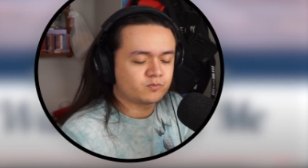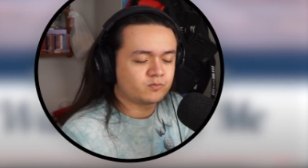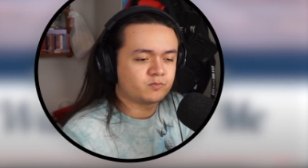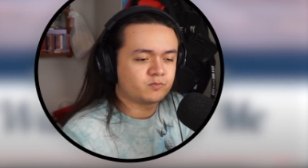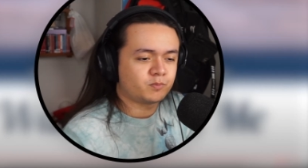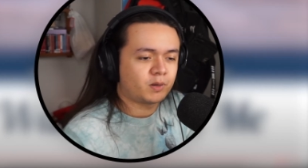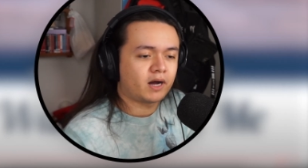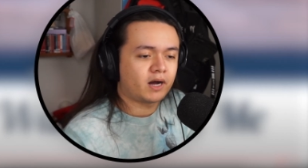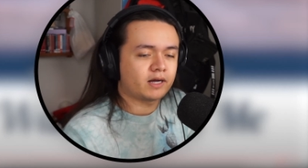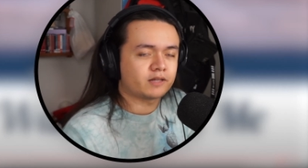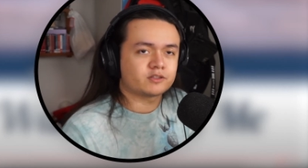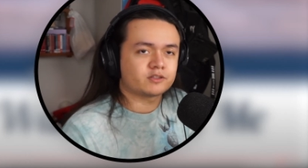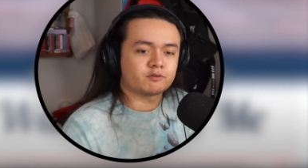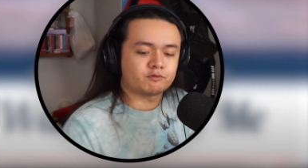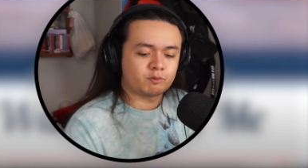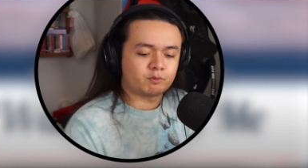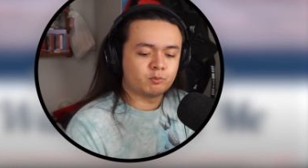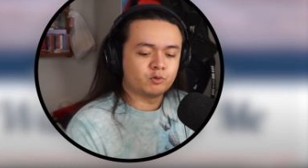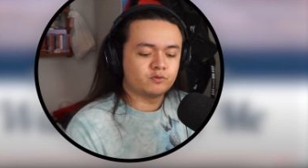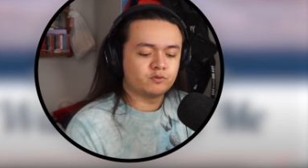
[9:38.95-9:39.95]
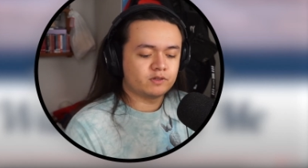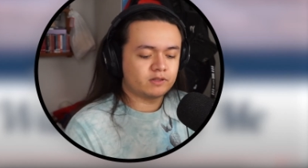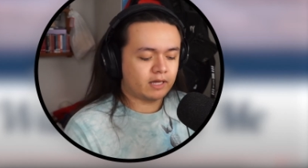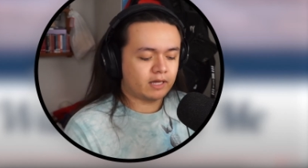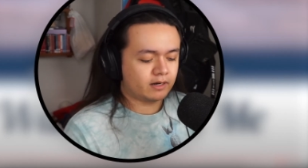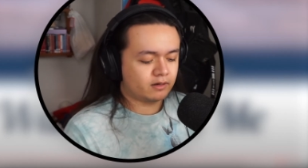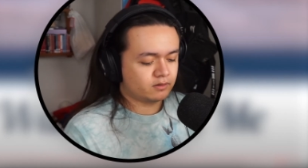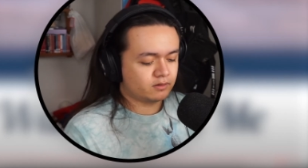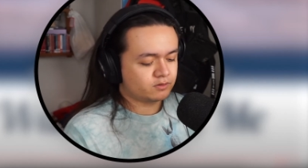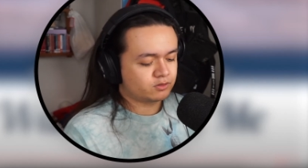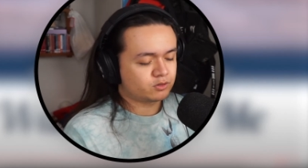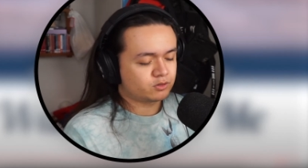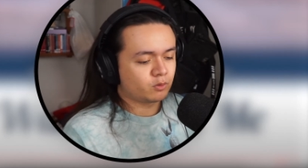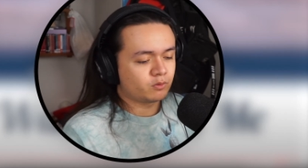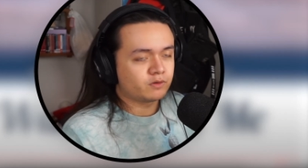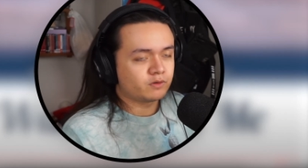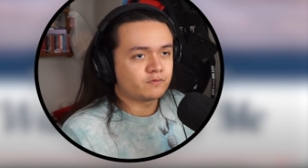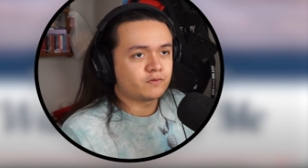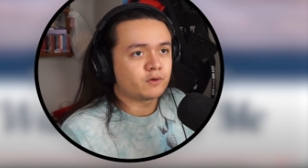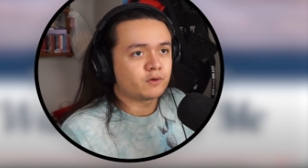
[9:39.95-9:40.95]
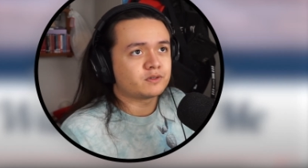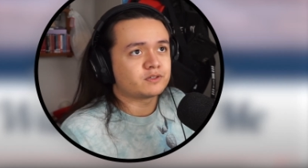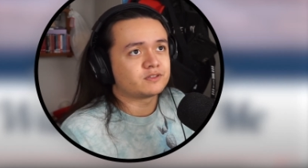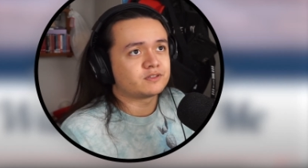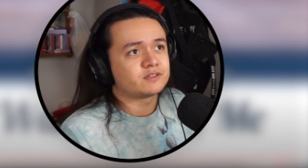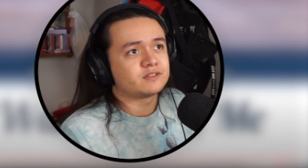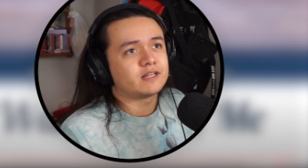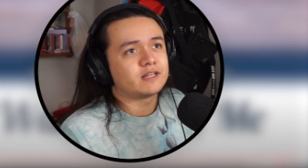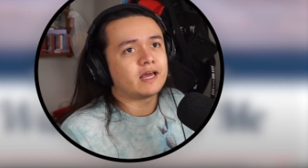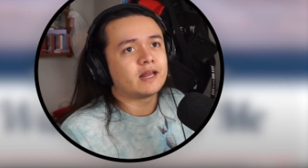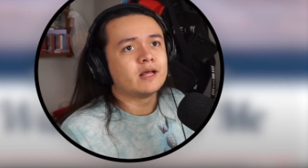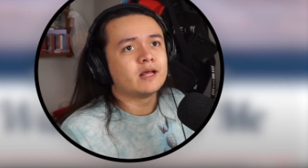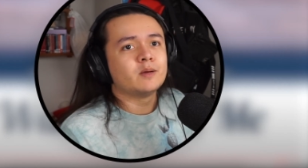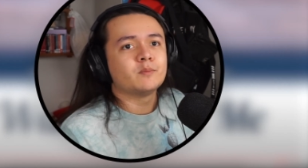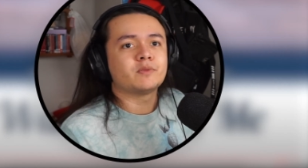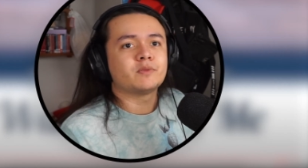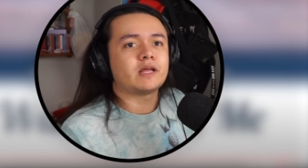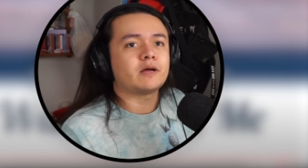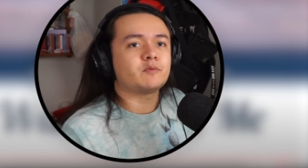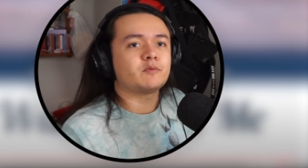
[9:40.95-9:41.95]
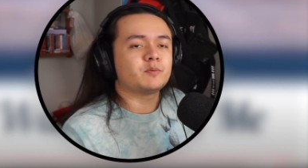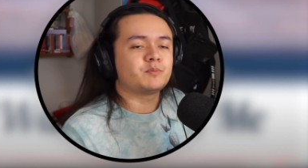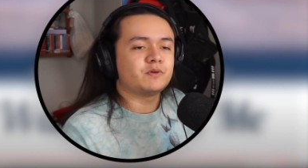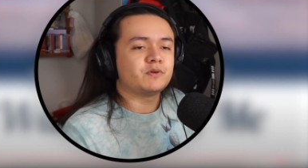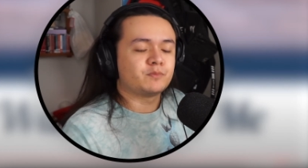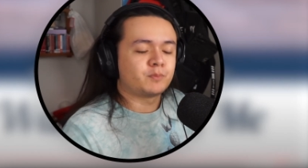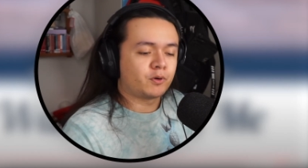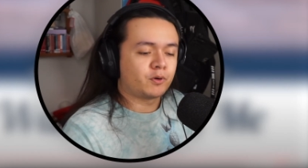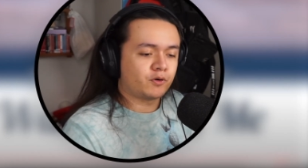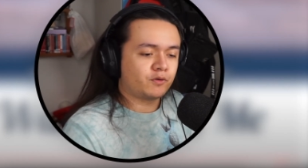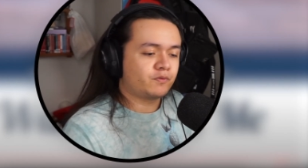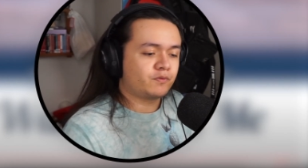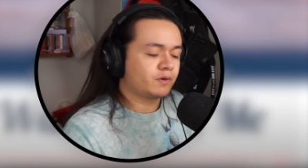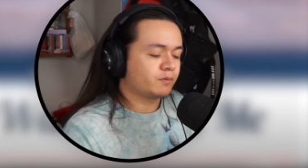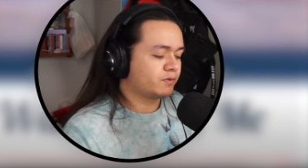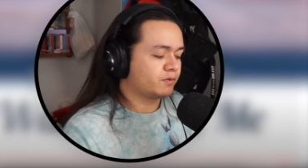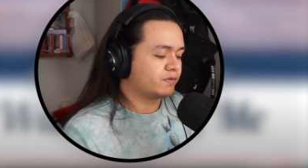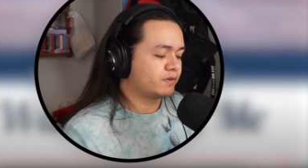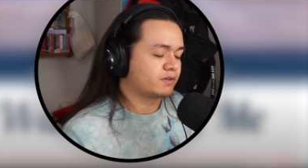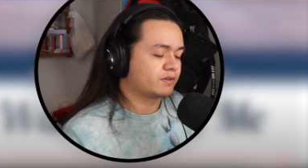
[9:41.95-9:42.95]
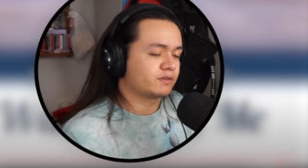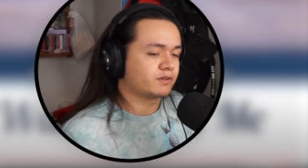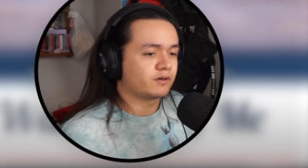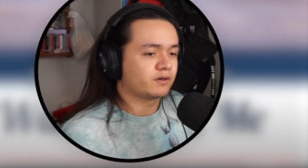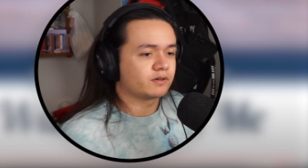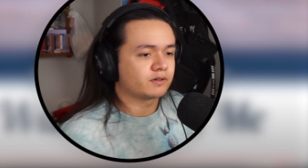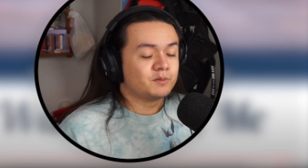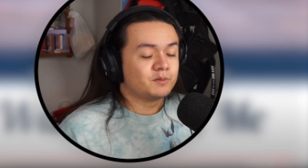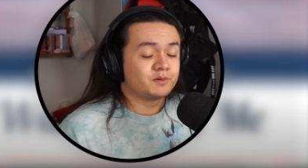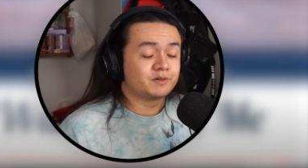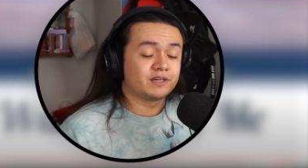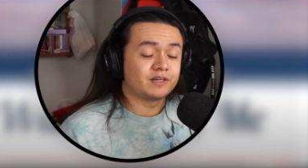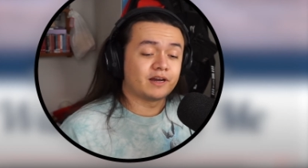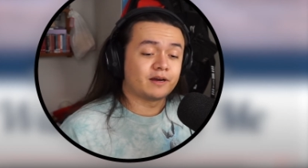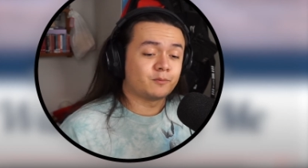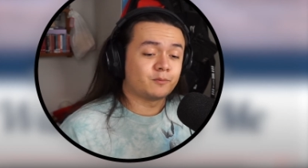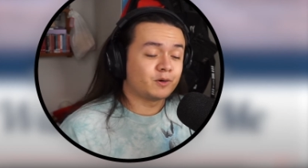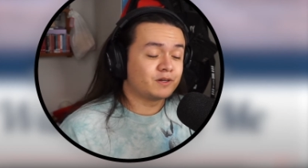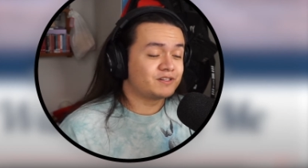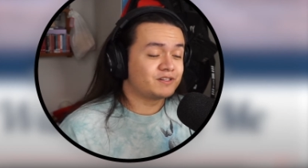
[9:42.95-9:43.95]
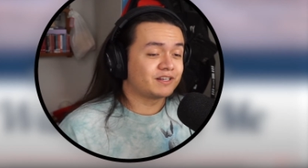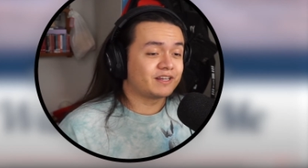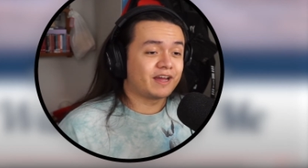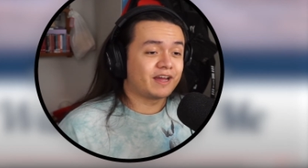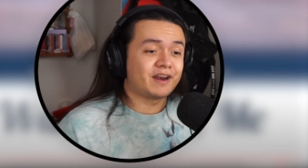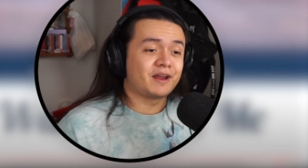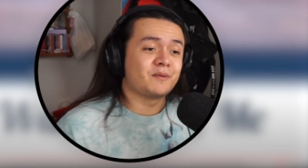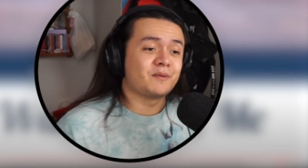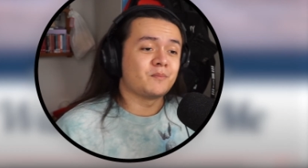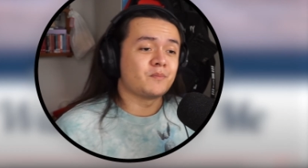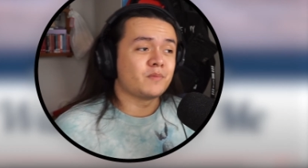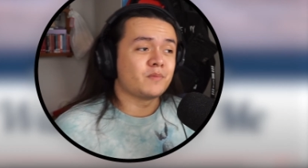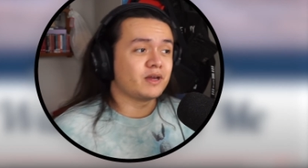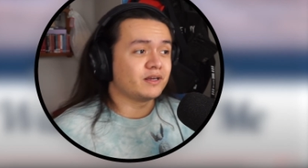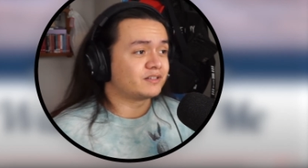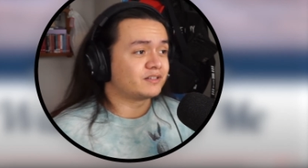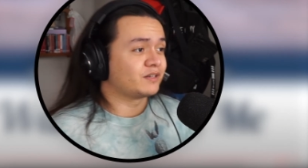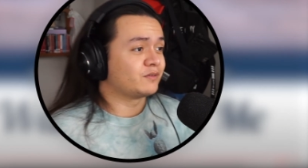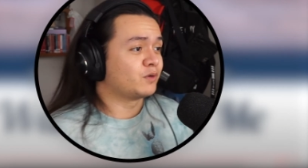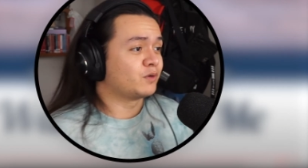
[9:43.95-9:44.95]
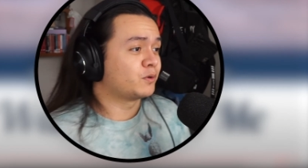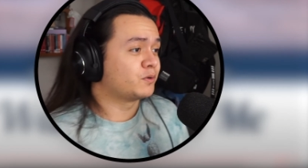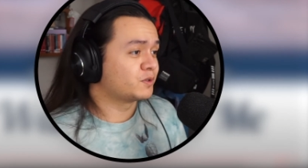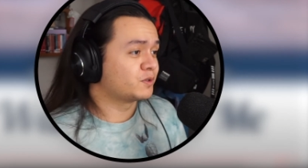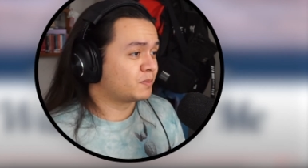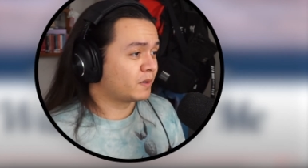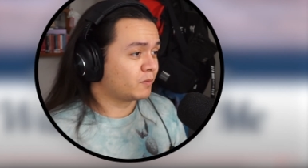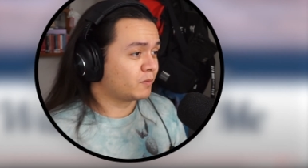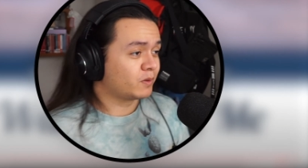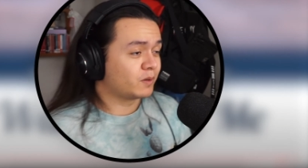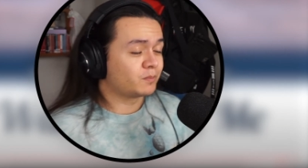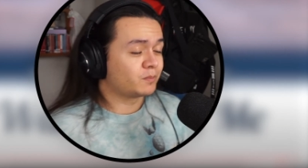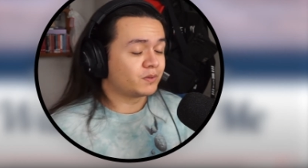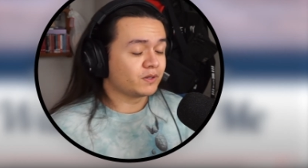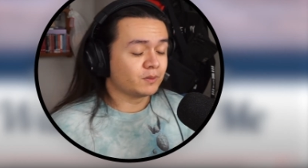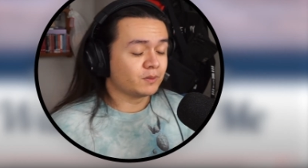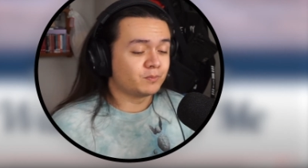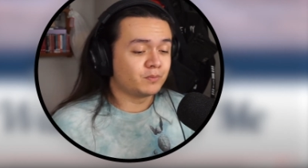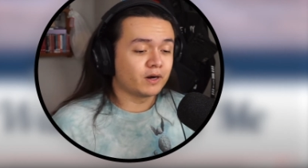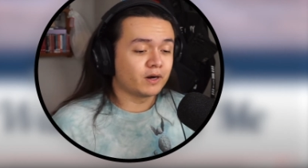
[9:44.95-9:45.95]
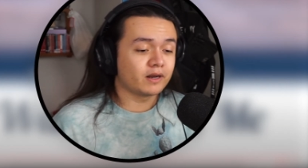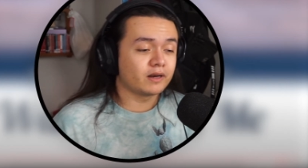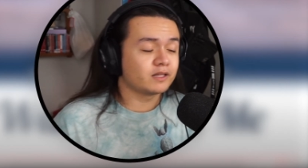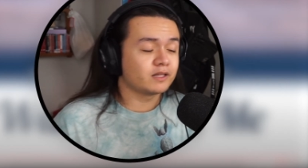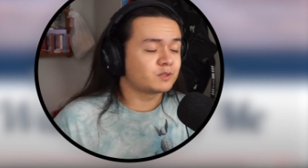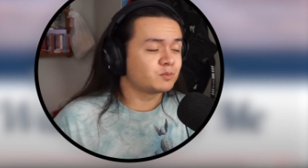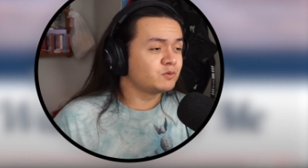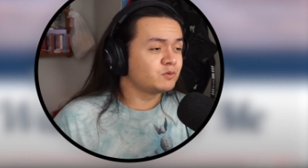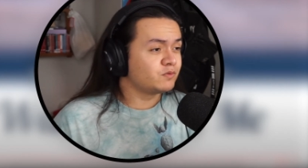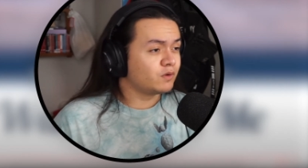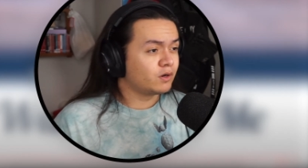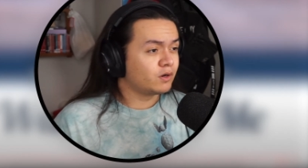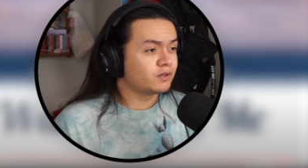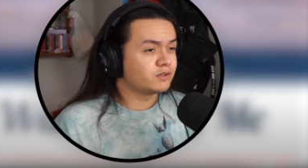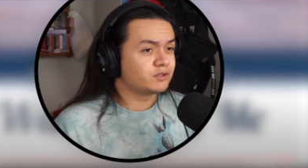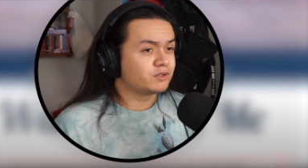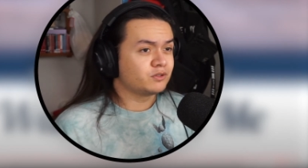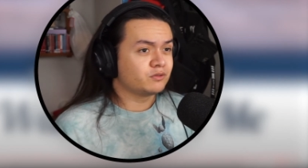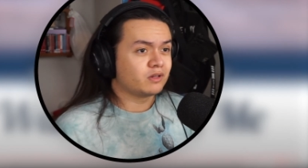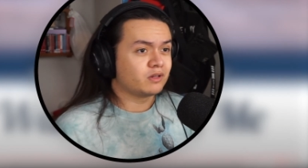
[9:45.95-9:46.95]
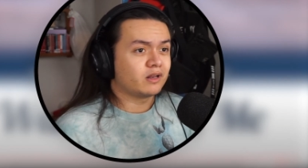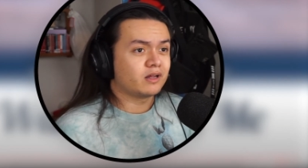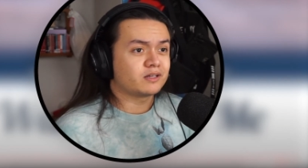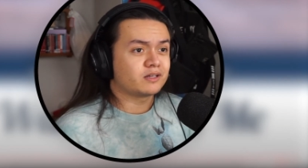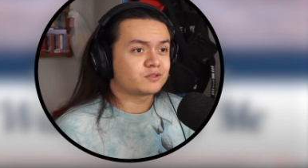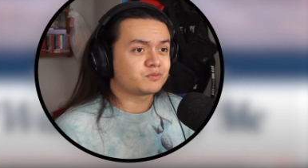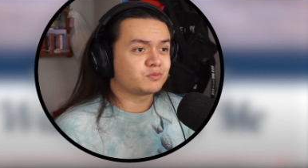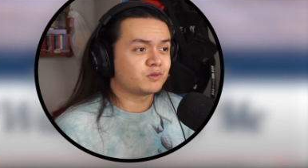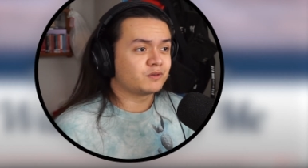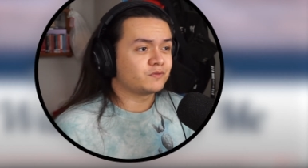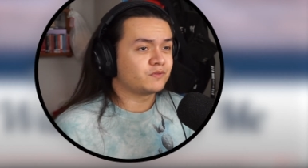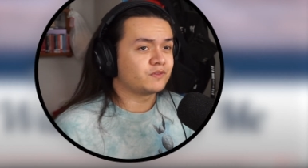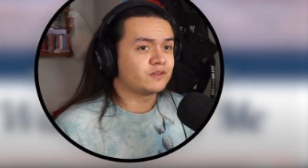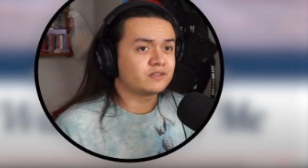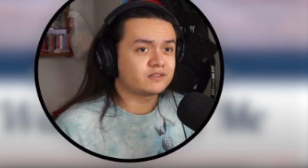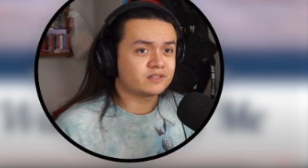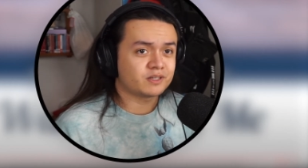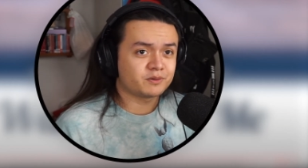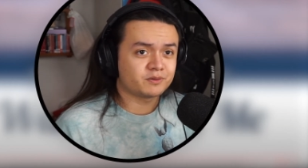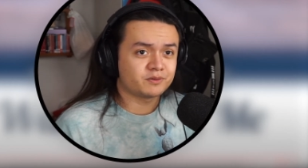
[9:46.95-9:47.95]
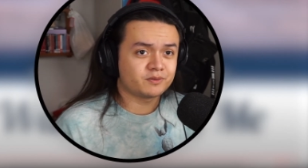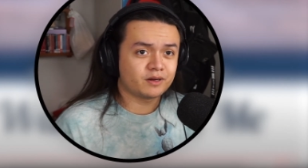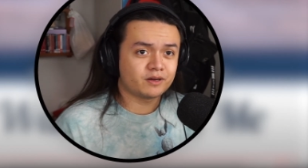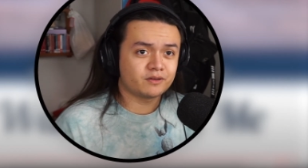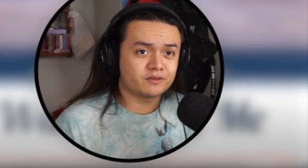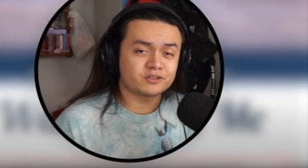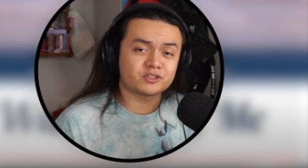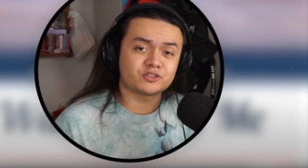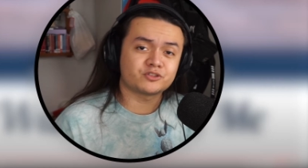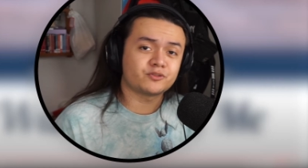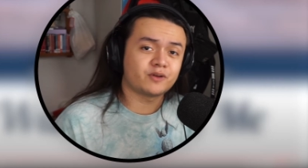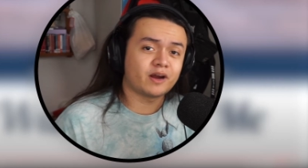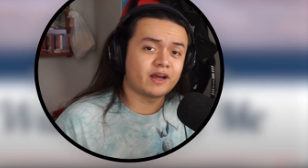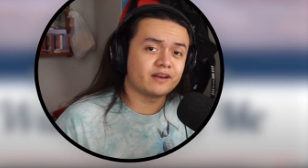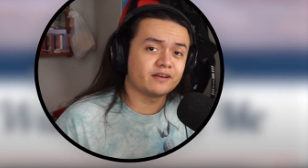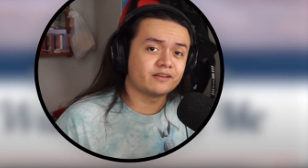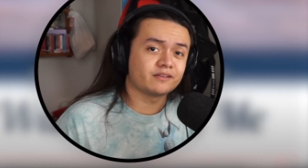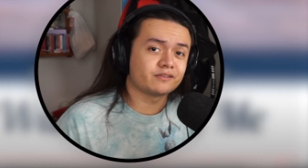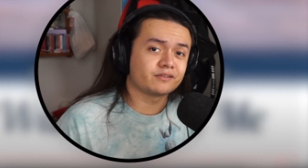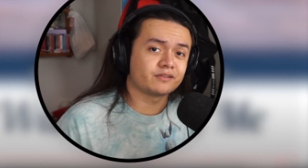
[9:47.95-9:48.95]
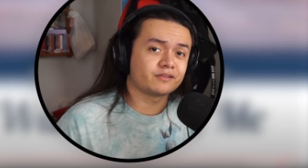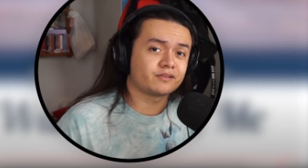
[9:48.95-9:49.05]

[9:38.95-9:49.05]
parts of a movie that solely focuses on that, but that would be perfect with this song. But yeah, once again, amazing vocals by One Pill, but let's move on to the last one for this time around, Stranded.